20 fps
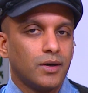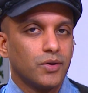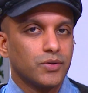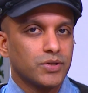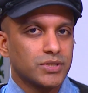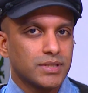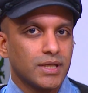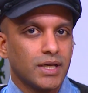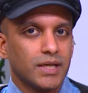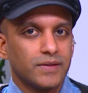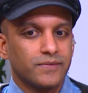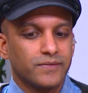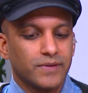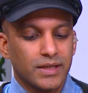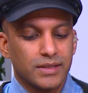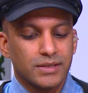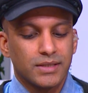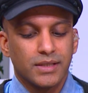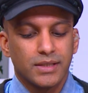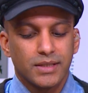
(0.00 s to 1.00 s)
the side of
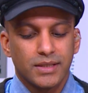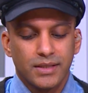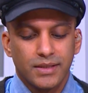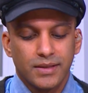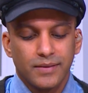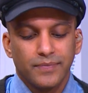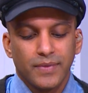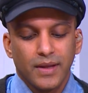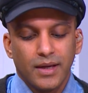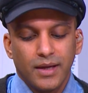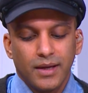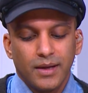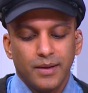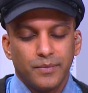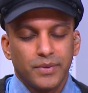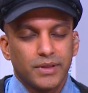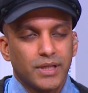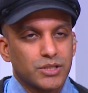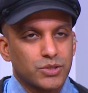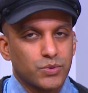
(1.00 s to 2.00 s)
King Duncan,
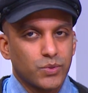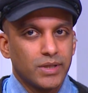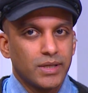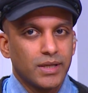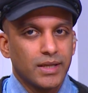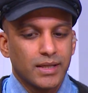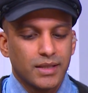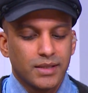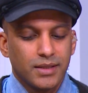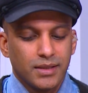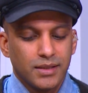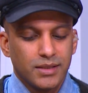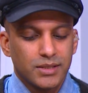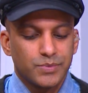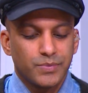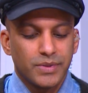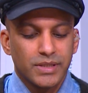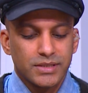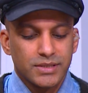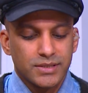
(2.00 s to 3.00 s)
but that's where it
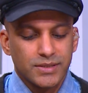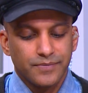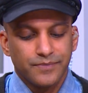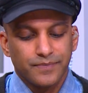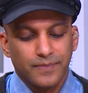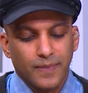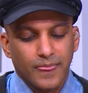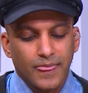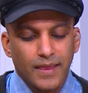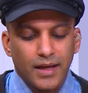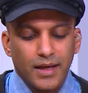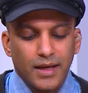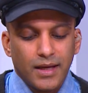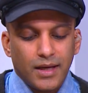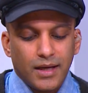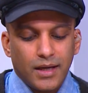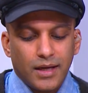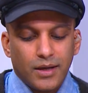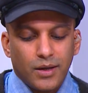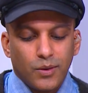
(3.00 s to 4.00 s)
splits.
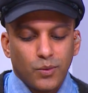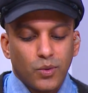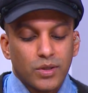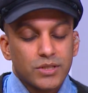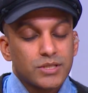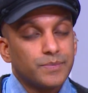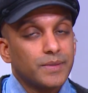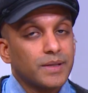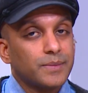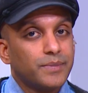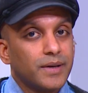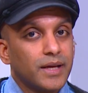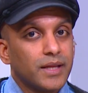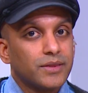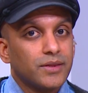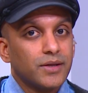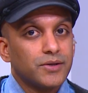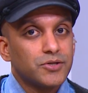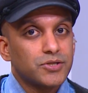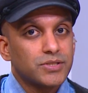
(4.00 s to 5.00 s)
Once
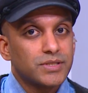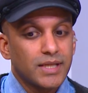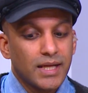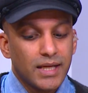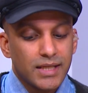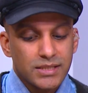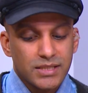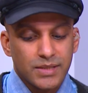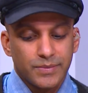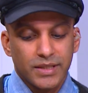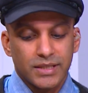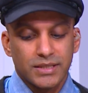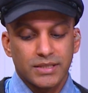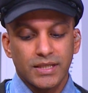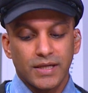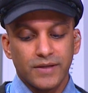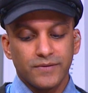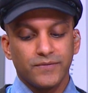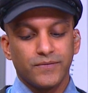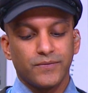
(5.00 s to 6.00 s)
Macbeth understands that
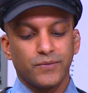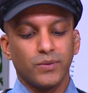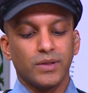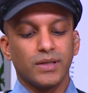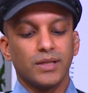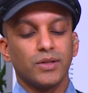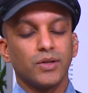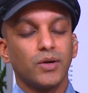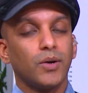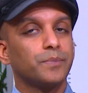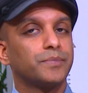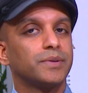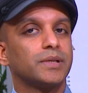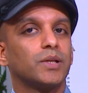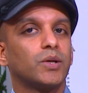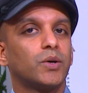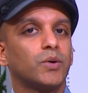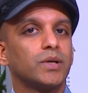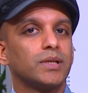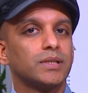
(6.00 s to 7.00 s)
Macduff will not be
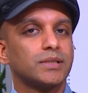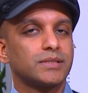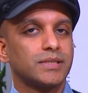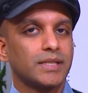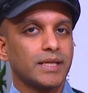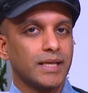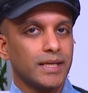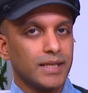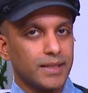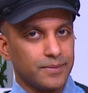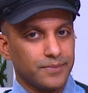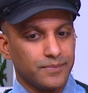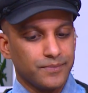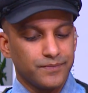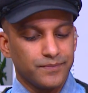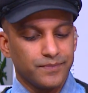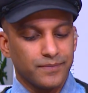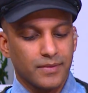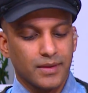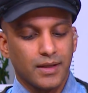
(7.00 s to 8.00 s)
loyal to
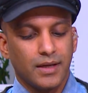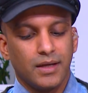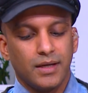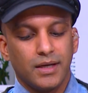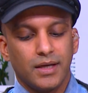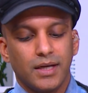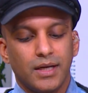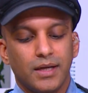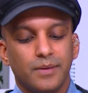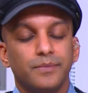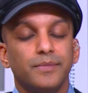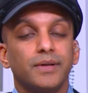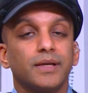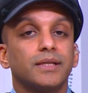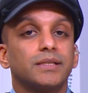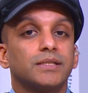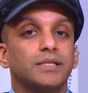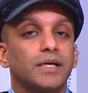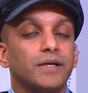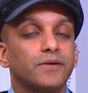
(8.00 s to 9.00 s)
him,
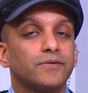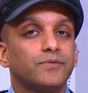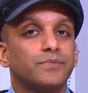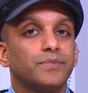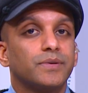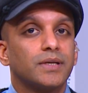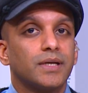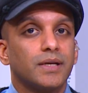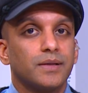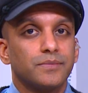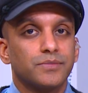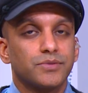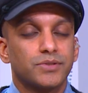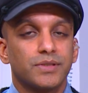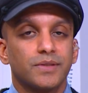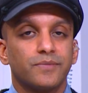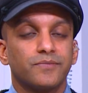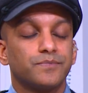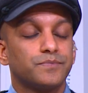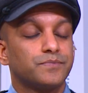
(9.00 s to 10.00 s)
Macduff becomes
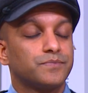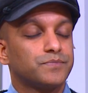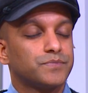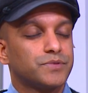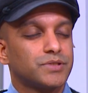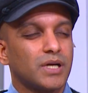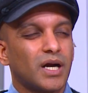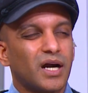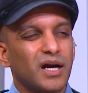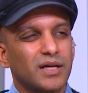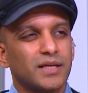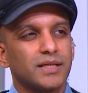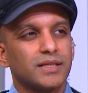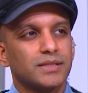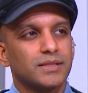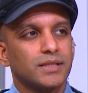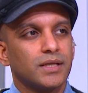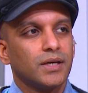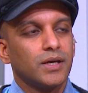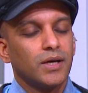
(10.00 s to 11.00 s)
the
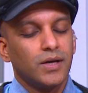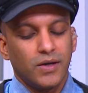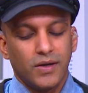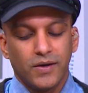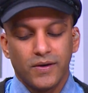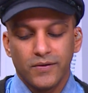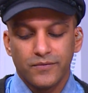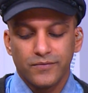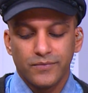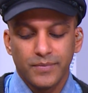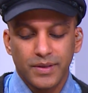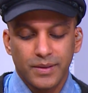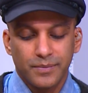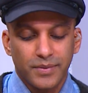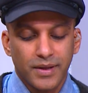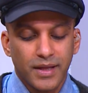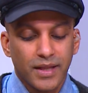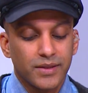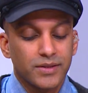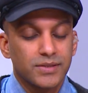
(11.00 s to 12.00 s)
target of
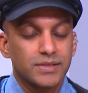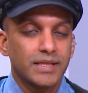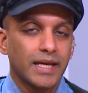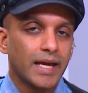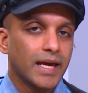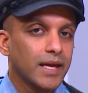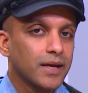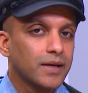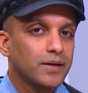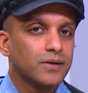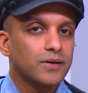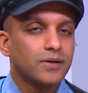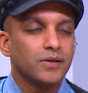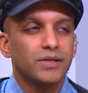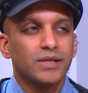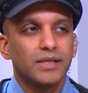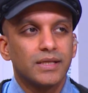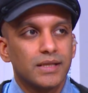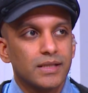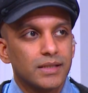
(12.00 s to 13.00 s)
Macbeth's anger,
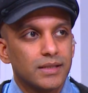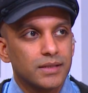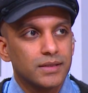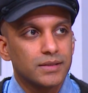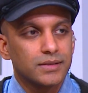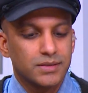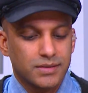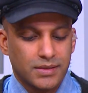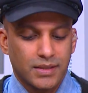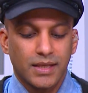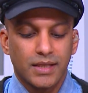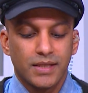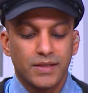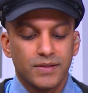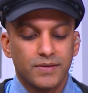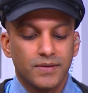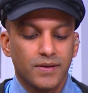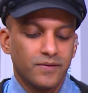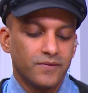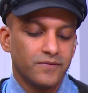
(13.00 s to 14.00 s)
guilt,
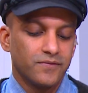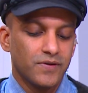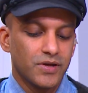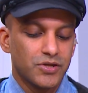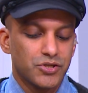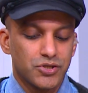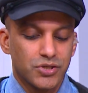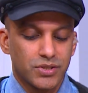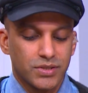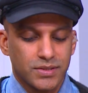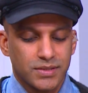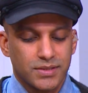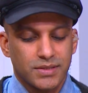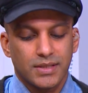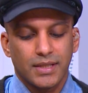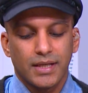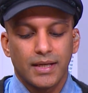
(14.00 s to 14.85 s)
and vengeance,